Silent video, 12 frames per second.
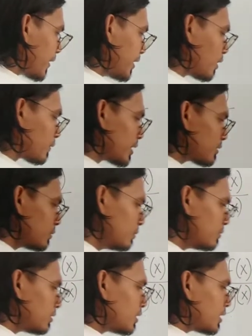3 over
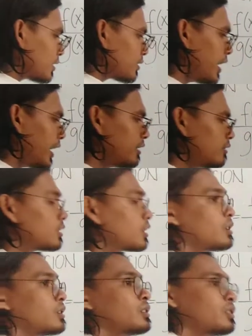2.
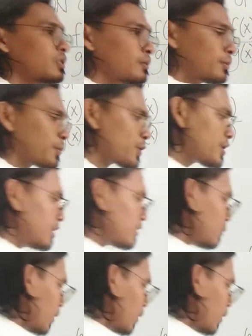Then proceed to